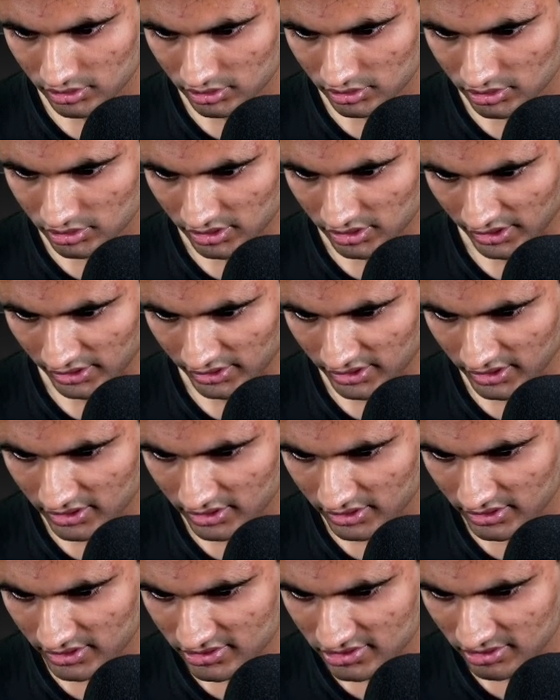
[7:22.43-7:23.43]
And there
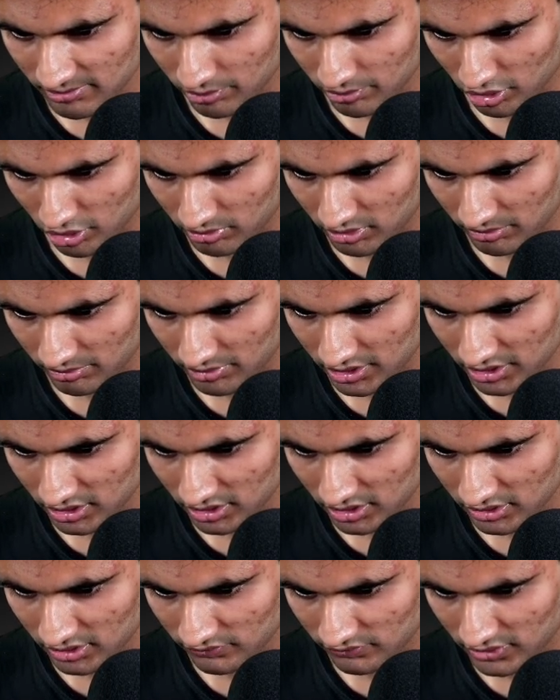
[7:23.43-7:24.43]
is a problem here,
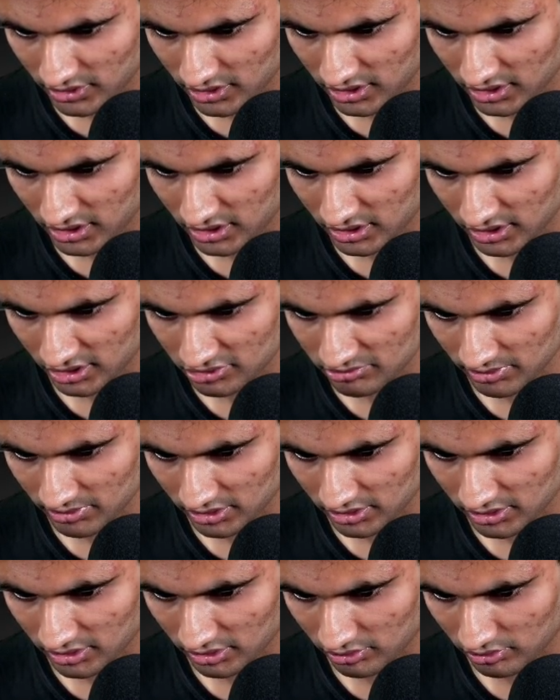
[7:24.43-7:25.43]
invariant
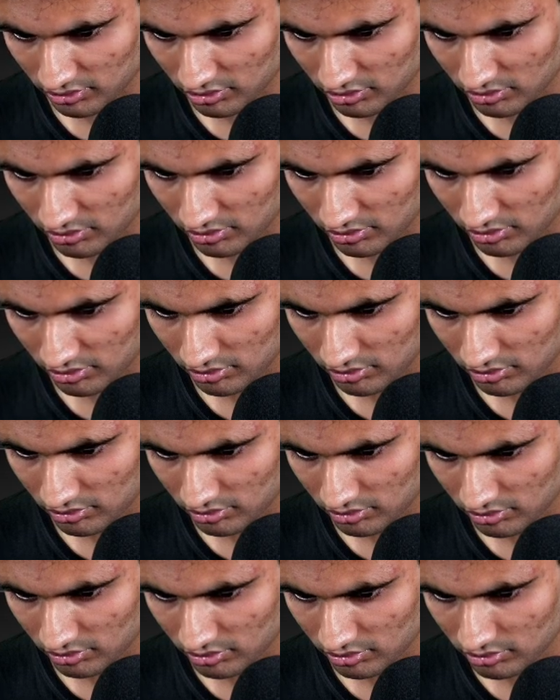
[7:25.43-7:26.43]
expected output to
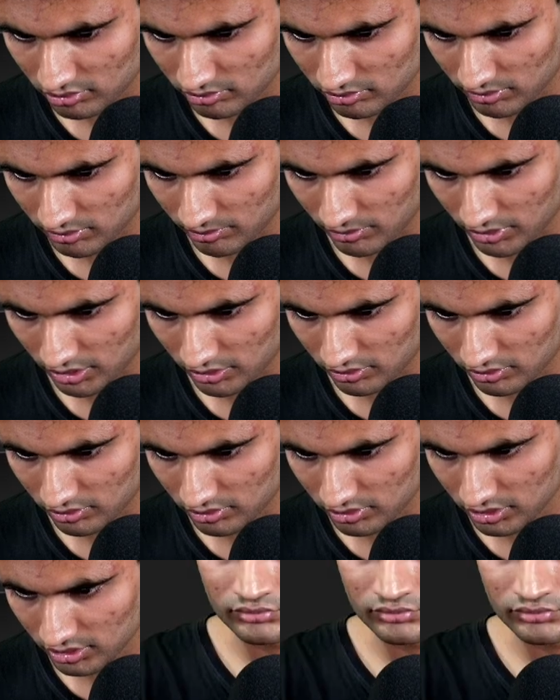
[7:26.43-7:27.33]
be mounted.